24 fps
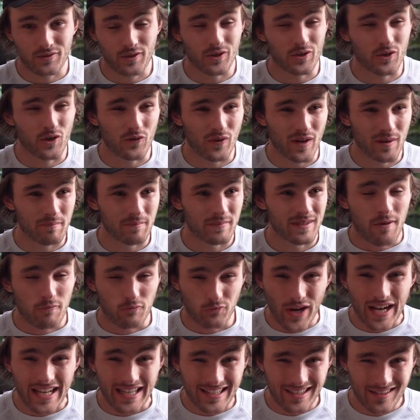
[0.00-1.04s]
so I don't know if I'm, I'm
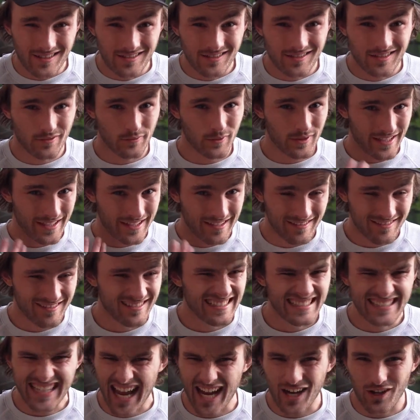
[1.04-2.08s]
ready to really
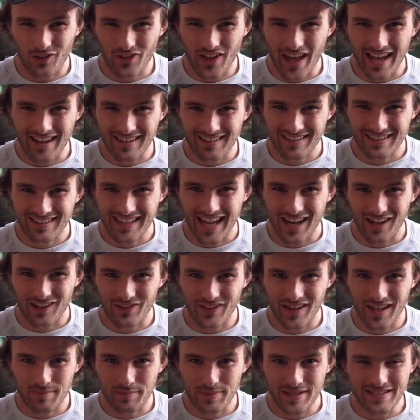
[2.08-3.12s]
tackle that tackle
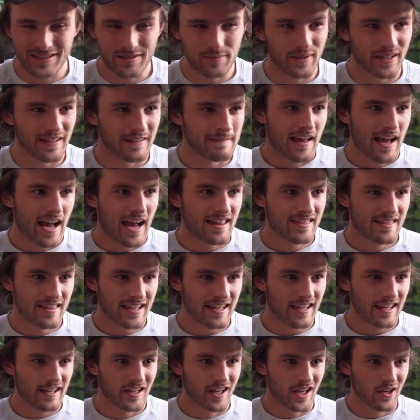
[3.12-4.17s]
that beast but I
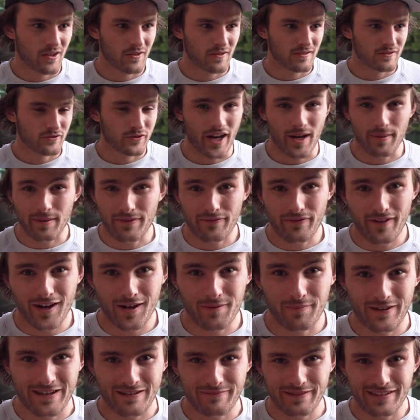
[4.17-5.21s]
think you know Draw by fire,
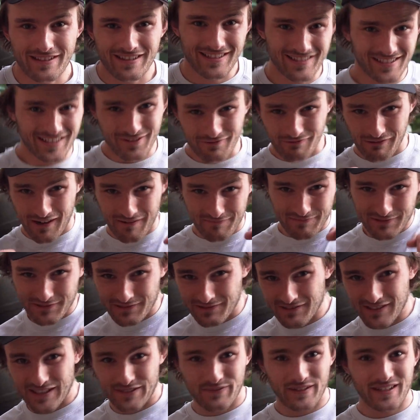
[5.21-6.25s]
baby. Let's get
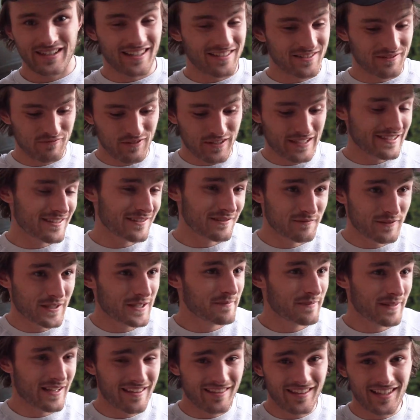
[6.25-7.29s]
tropical. If it doesn't work, it doesn't work,
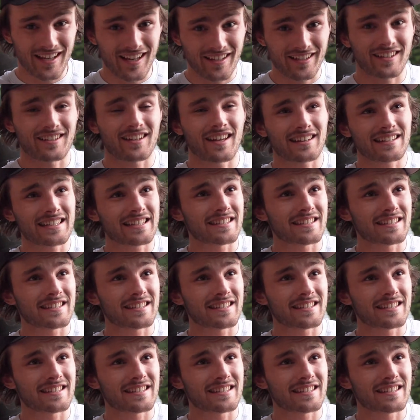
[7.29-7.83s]
but I think I can at